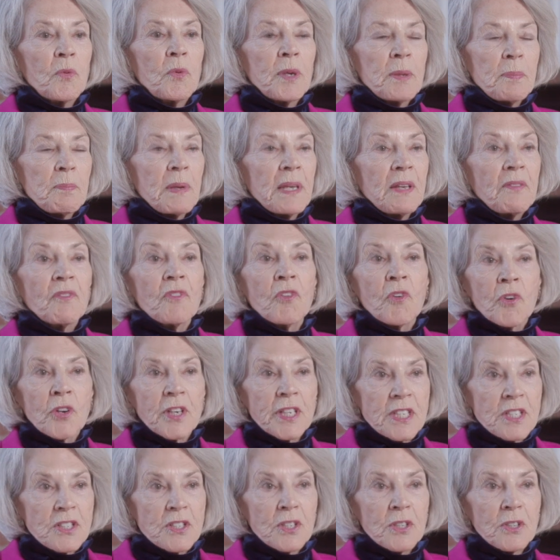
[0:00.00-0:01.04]
would be
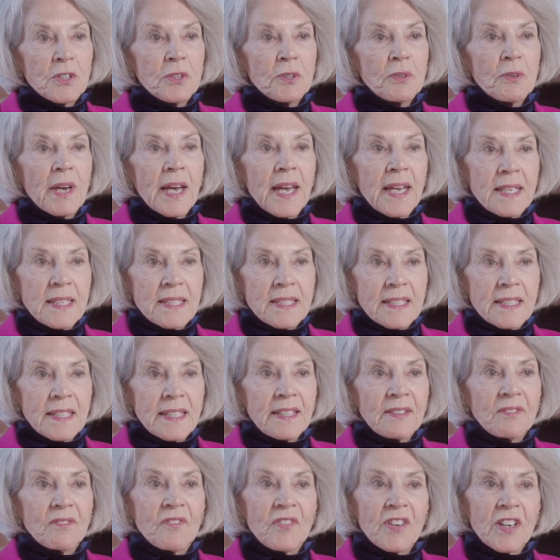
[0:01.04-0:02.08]

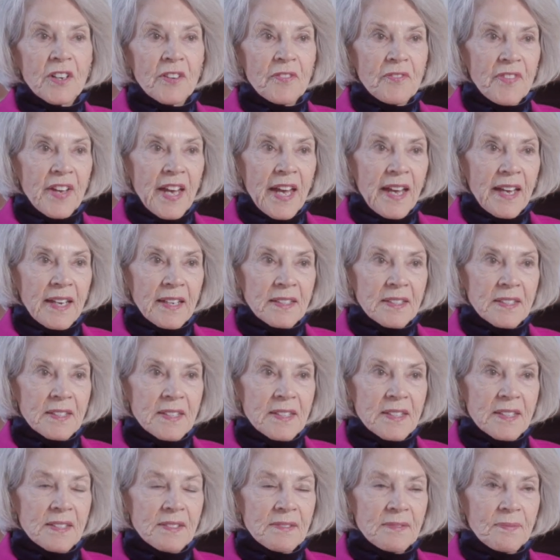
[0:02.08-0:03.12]
4218
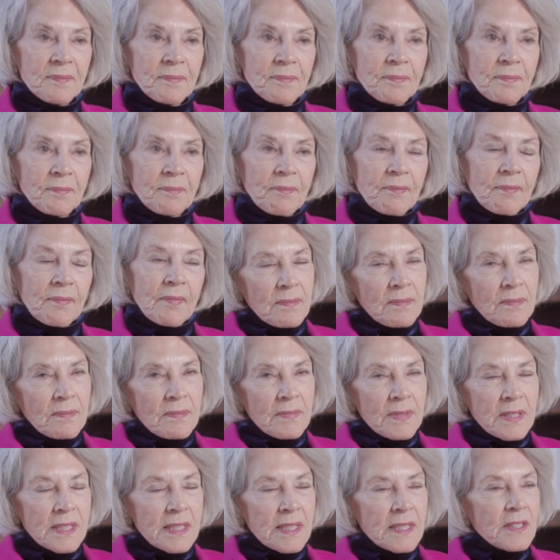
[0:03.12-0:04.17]
Fairfax.
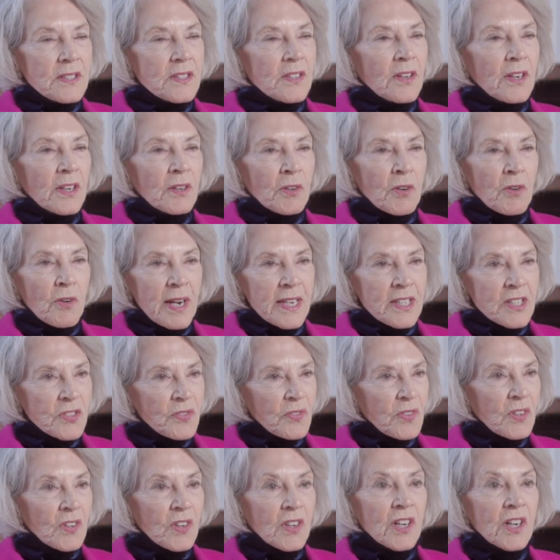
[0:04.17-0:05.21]
Sits on a
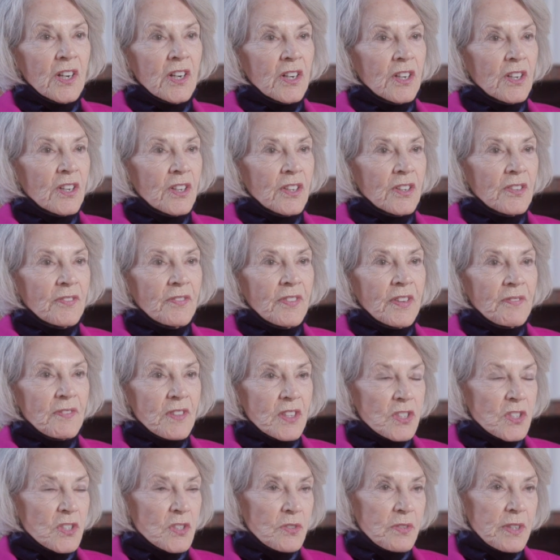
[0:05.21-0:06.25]
graceful curve of
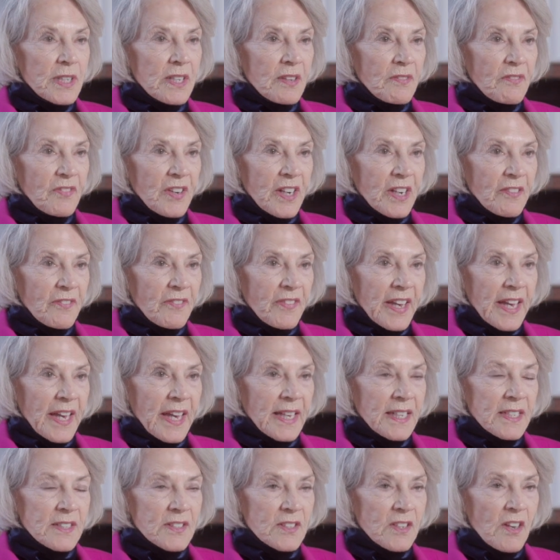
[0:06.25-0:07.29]
the street of
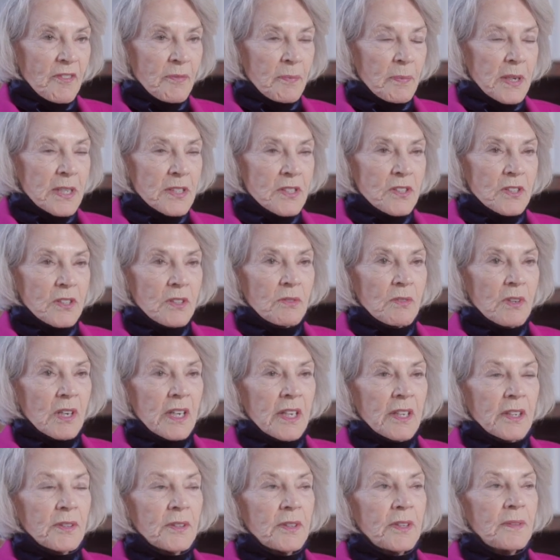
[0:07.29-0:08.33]
Fairfax off Preston
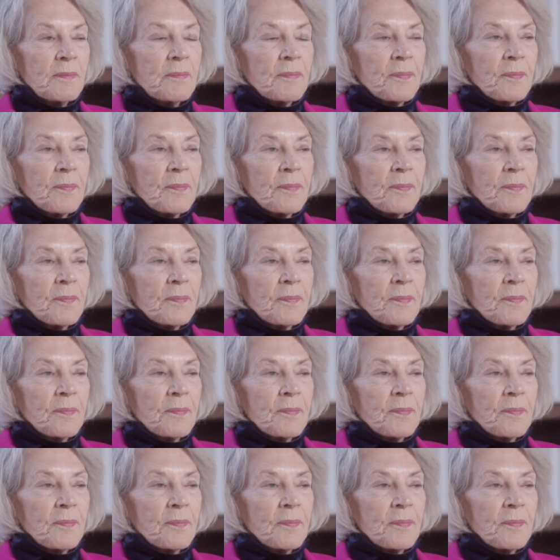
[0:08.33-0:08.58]
Road,